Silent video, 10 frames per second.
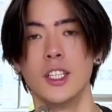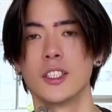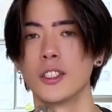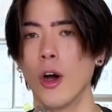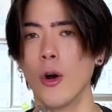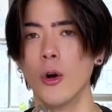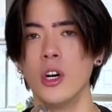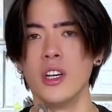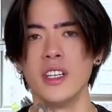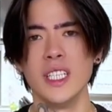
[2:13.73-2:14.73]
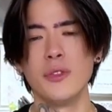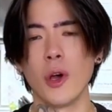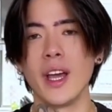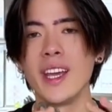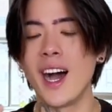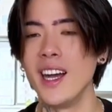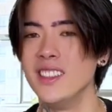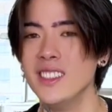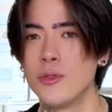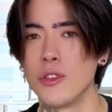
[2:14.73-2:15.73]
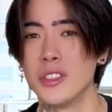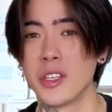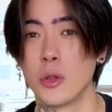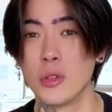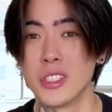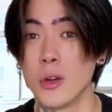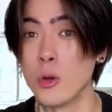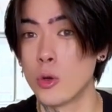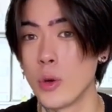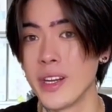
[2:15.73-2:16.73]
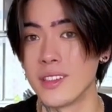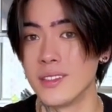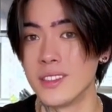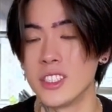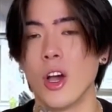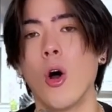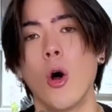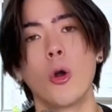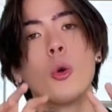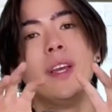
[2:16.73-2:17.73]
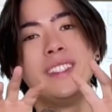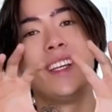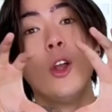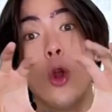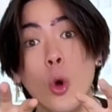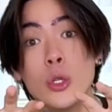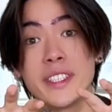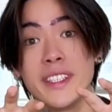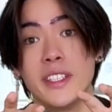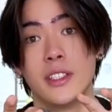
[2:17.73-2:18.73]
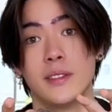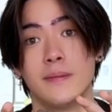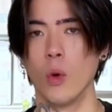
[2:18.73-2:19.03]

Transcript: So if your AI influencer doesn't look real, you're already losing.